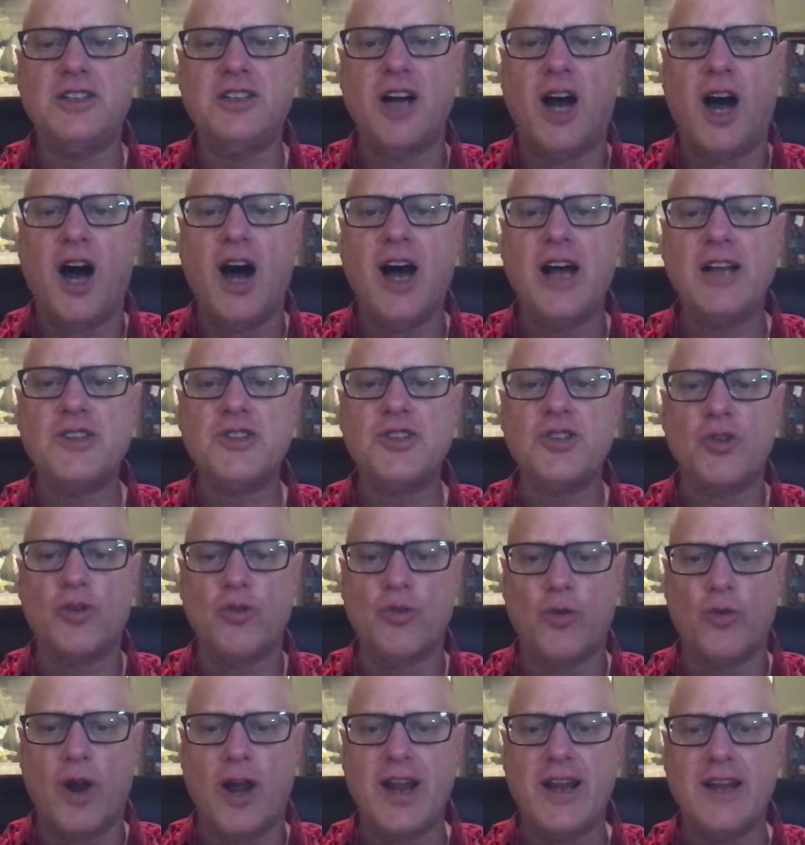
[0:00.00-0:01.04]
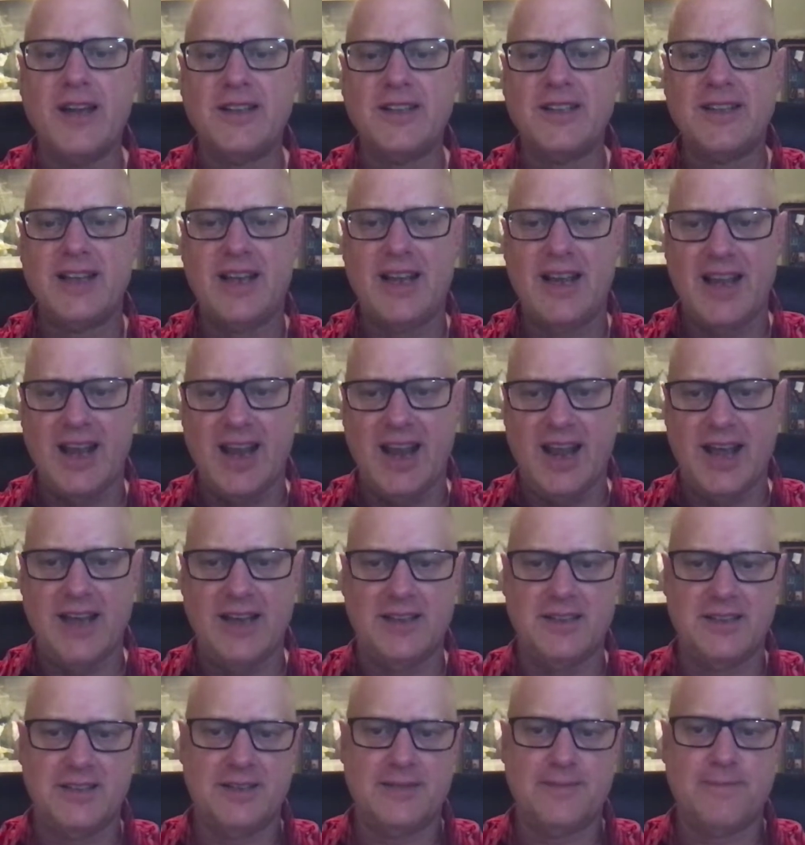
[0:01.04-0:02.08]
God's right
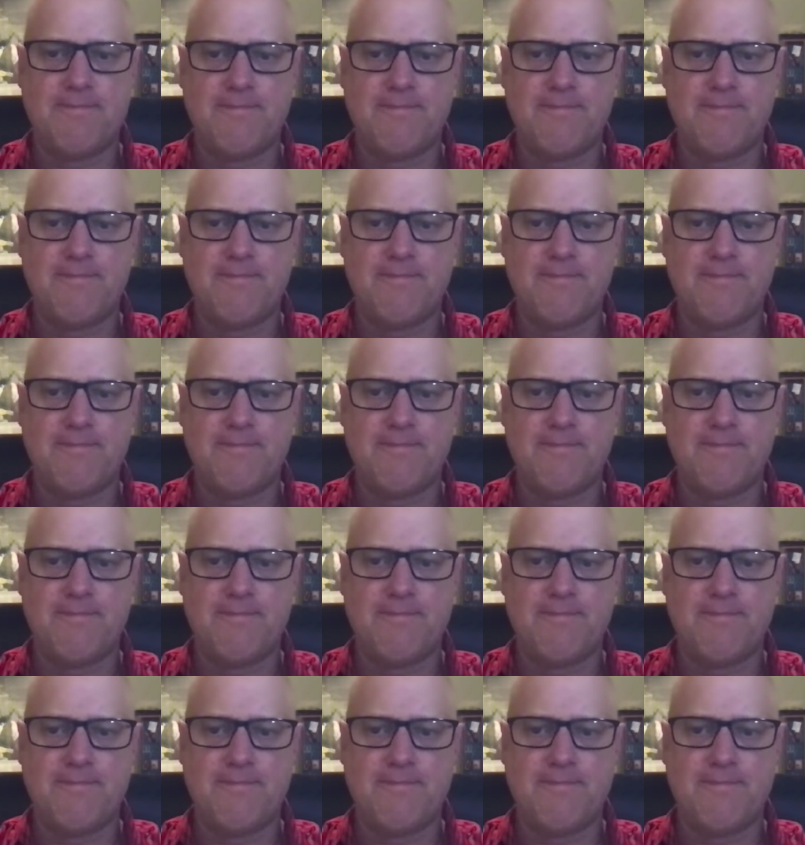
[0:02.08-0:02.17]
hand.